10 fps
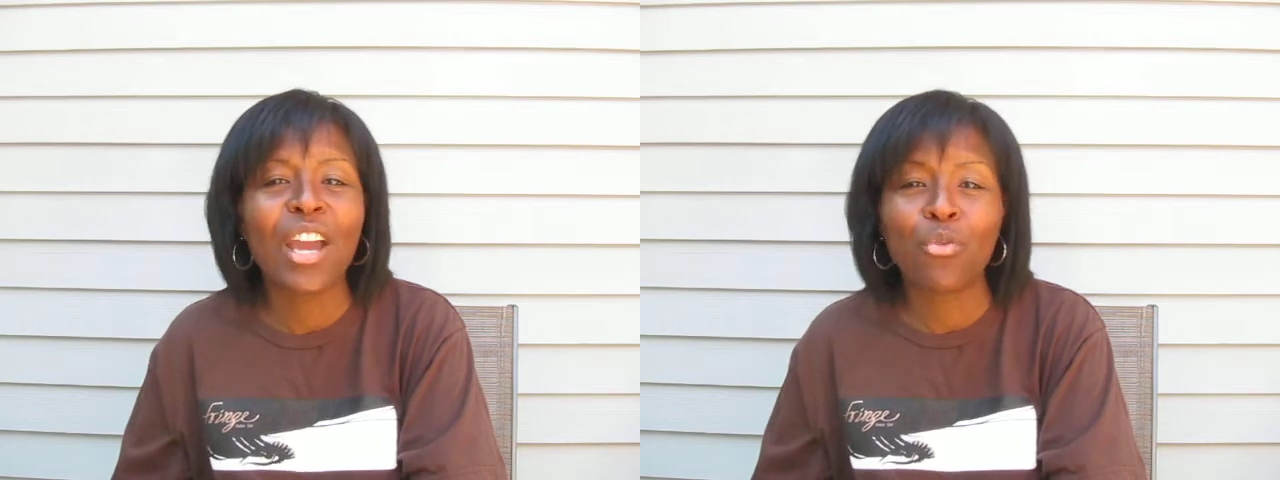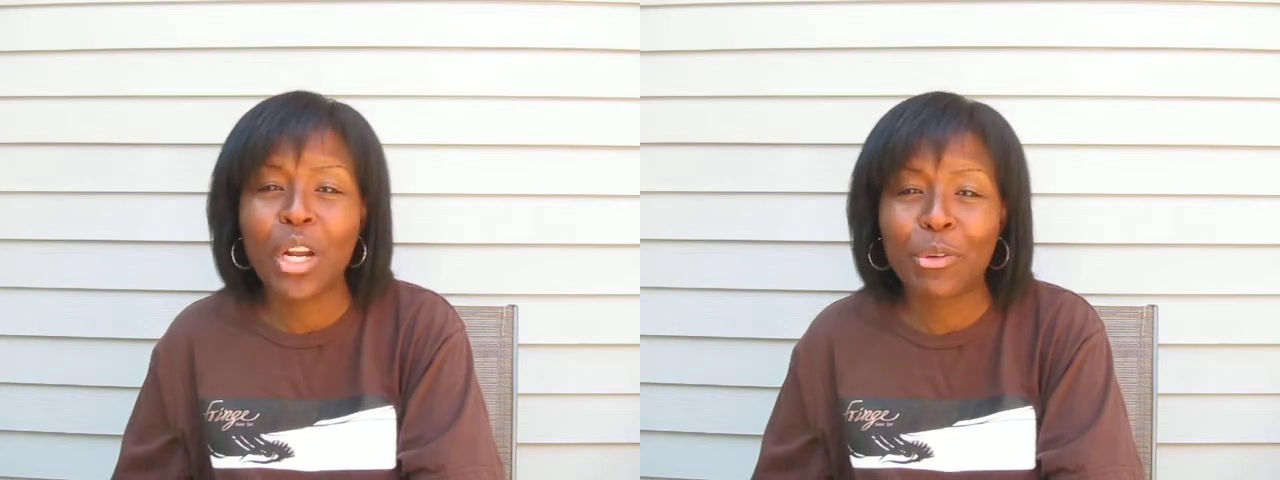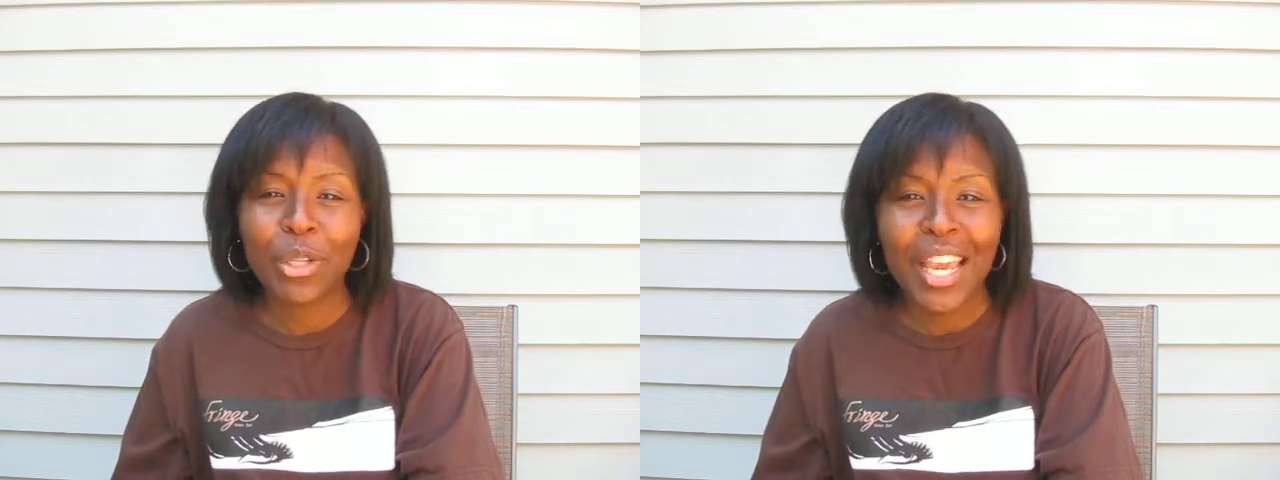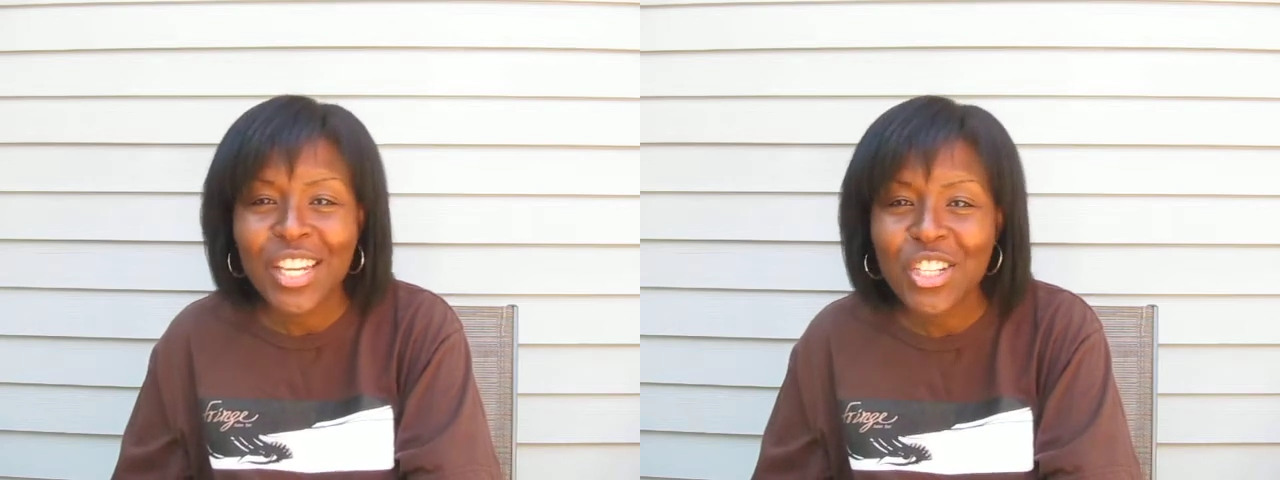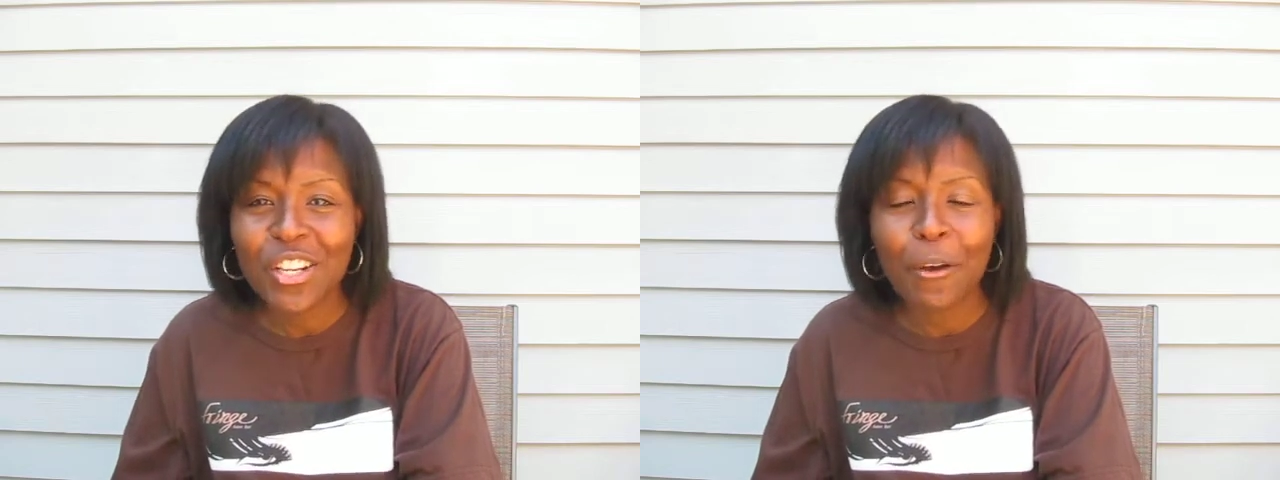and
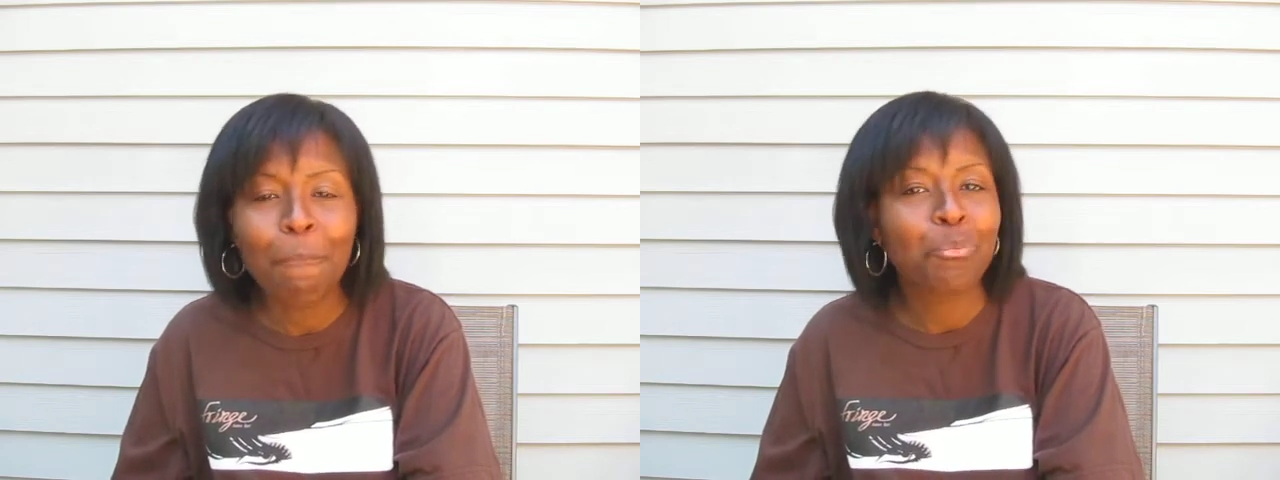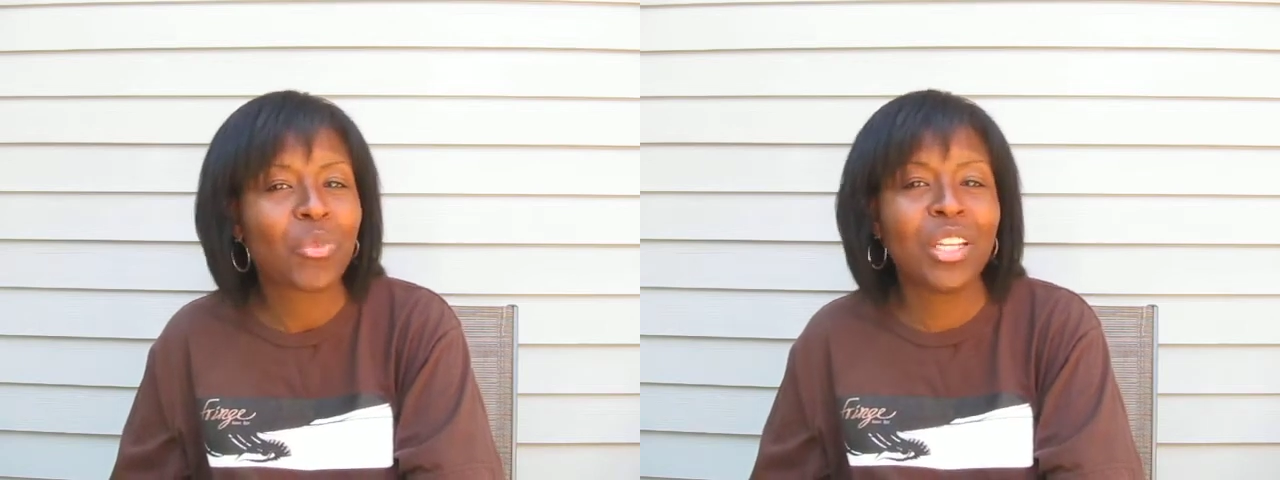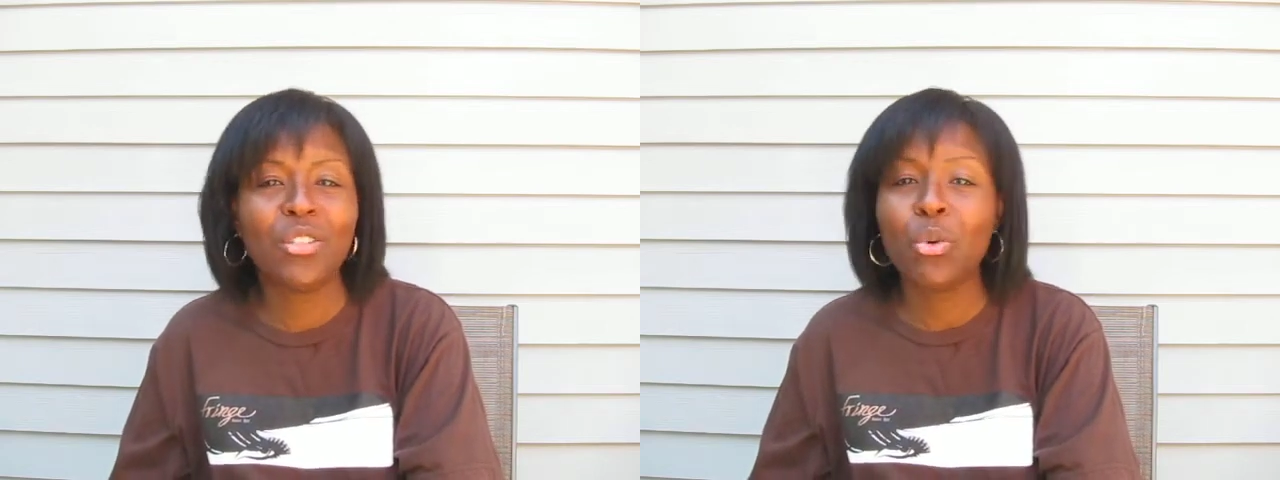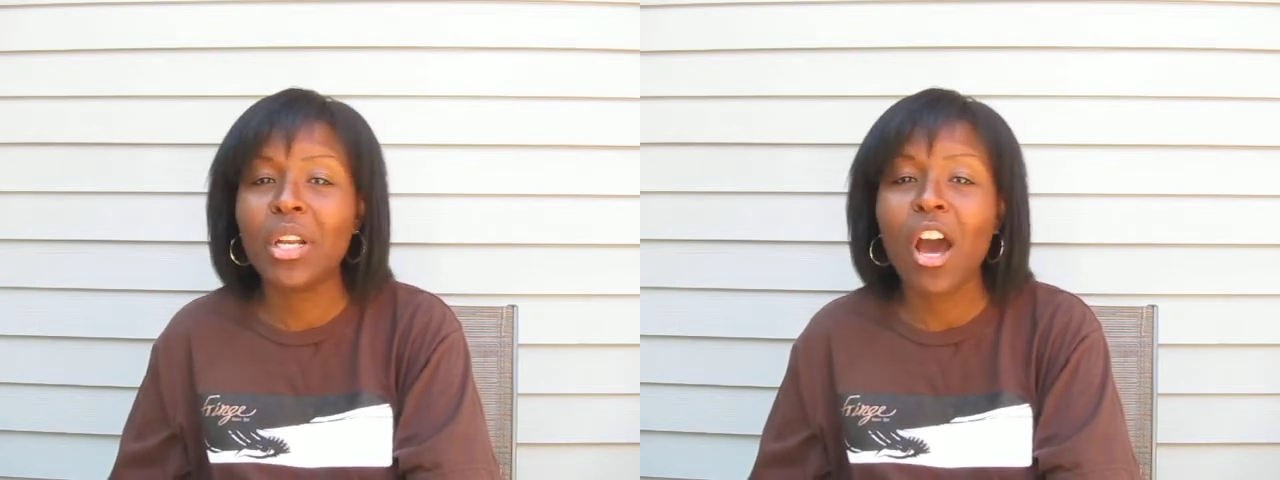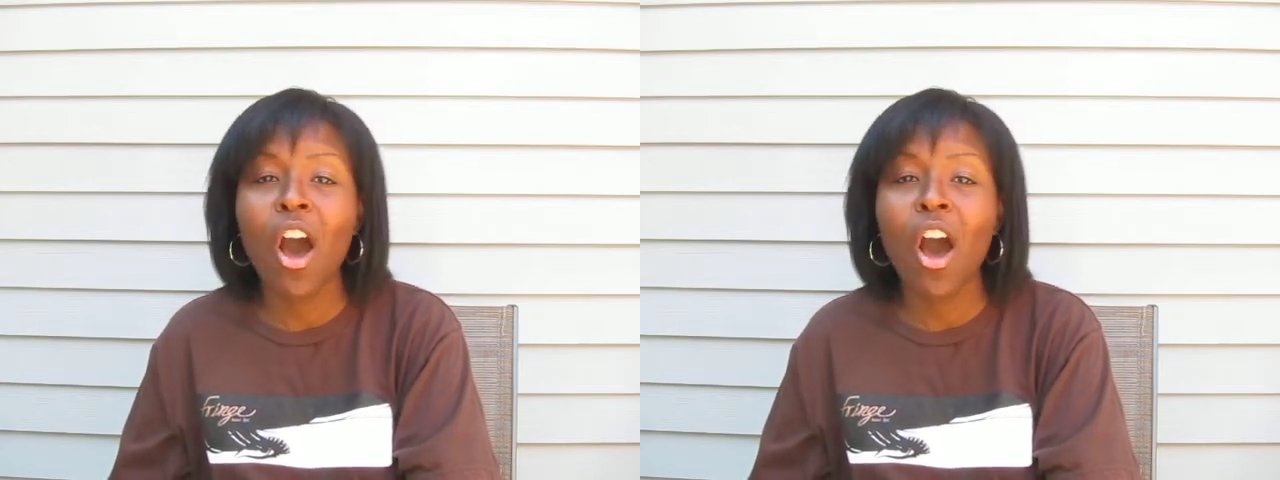recreational and doing